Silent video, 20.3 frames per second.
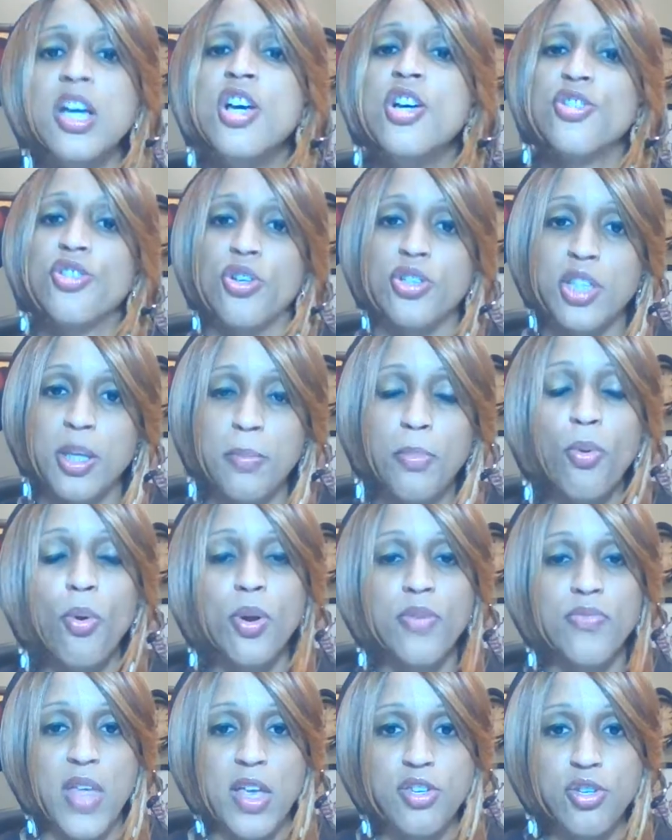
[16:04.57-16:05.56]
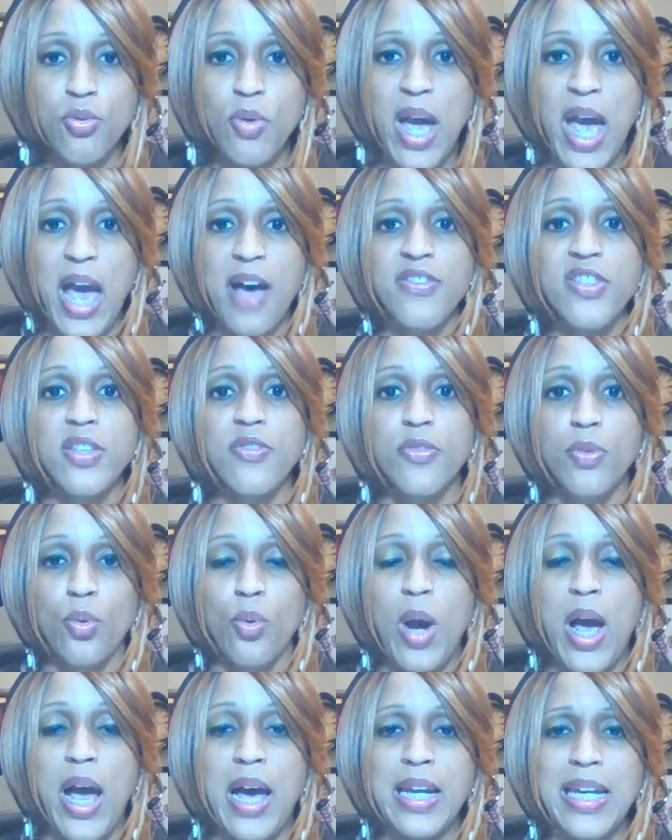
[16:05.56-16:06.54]
So it's important that you have some
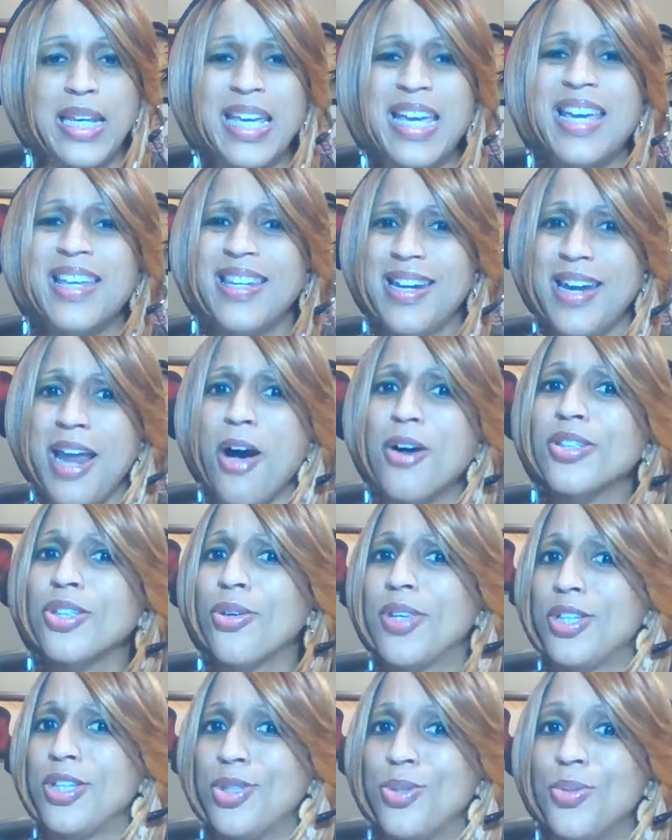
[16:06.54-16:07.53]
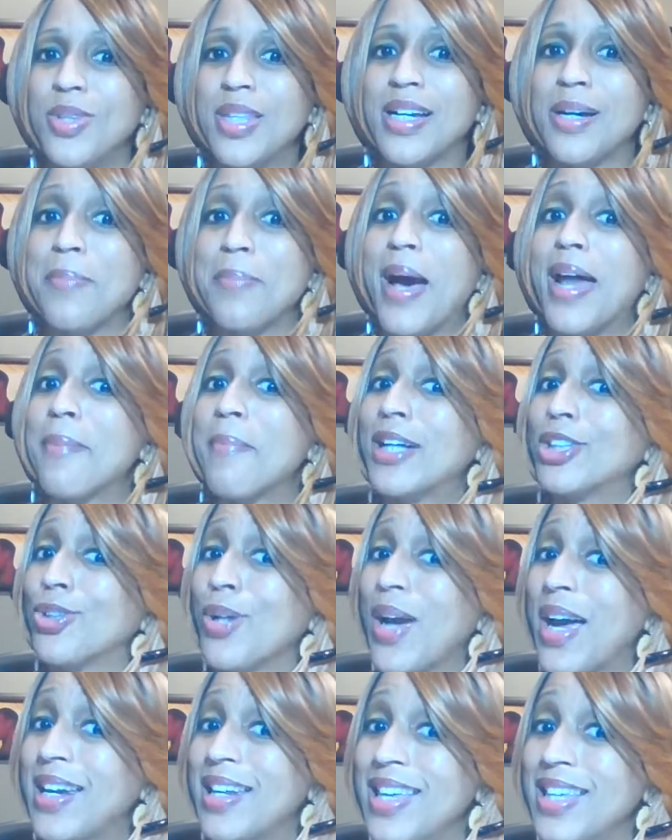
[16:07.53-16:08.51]
variety. And then also that you think about, am I
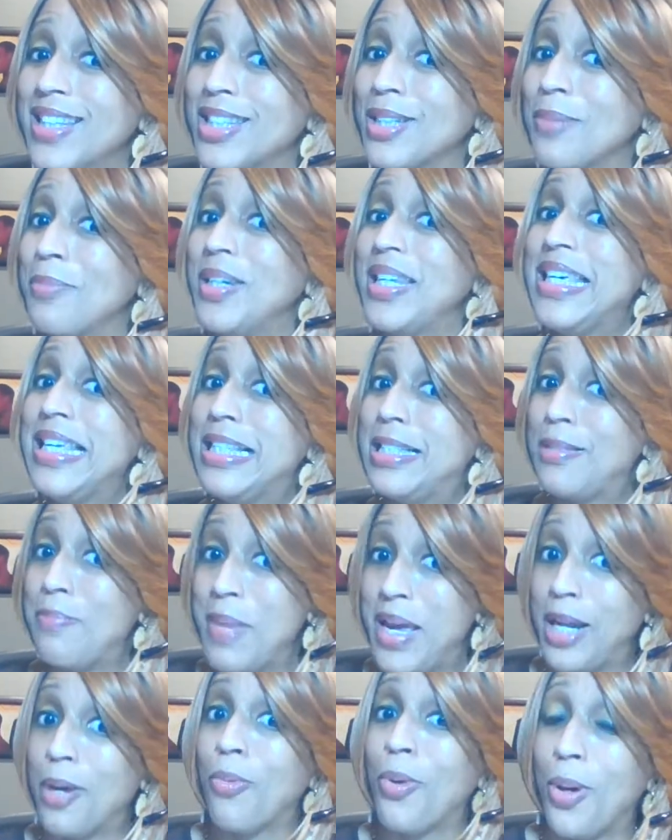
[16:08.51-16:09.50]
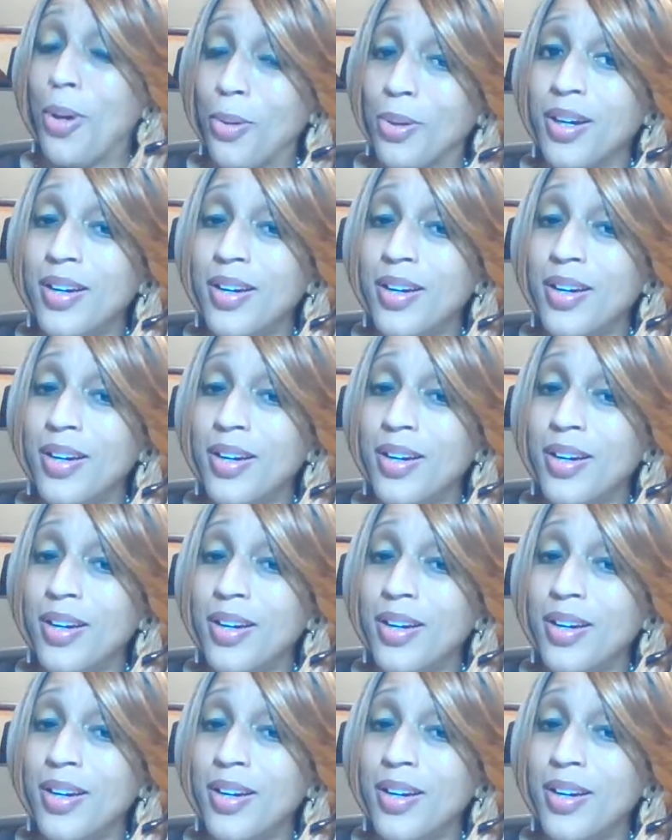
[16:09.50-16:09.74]
trying to get some needs met at work?